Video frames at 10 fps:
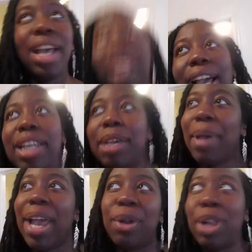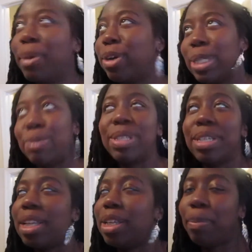Like I look back at all my
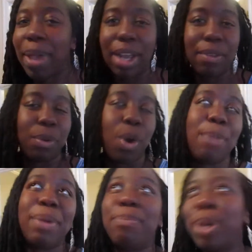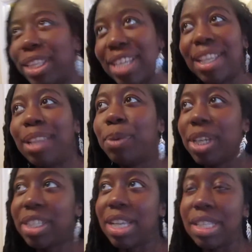Christmases, I look back at all of my birthday
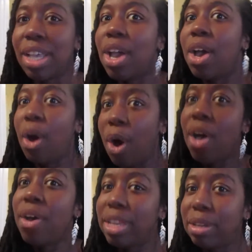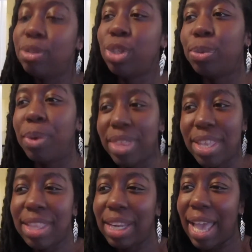celebrations, all on YouTube
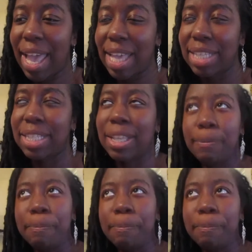within the last